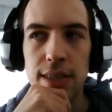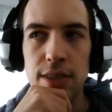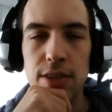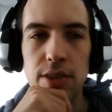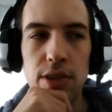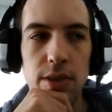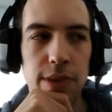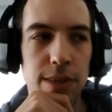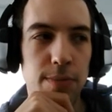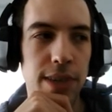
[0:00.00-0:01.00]
you should
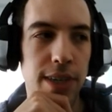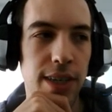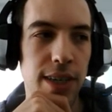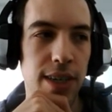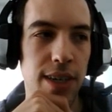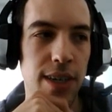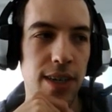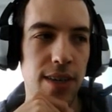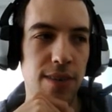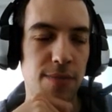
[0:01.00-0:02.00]
always be
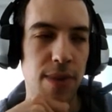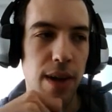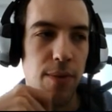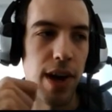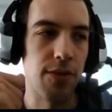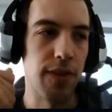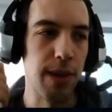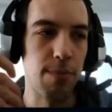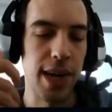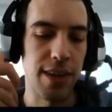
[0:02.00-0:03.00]
aware of the
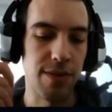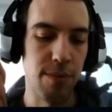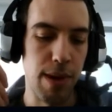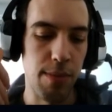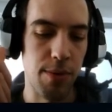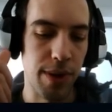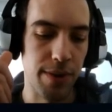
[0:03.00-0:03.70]
impact on the memory.